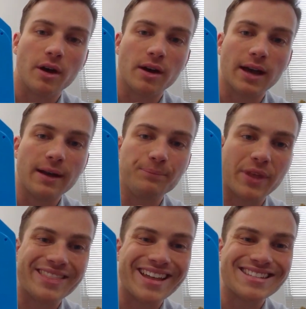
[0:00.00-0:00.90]
Okay,
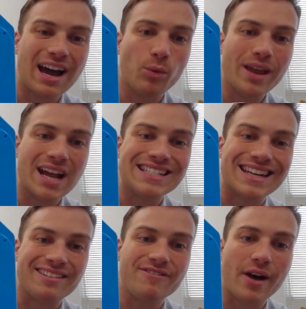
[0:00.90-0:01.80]
and that's how we
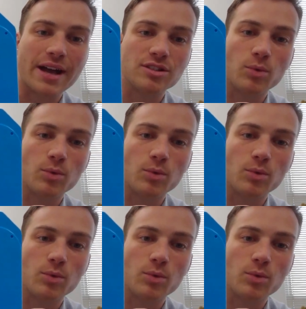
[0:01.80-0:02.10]
identify it.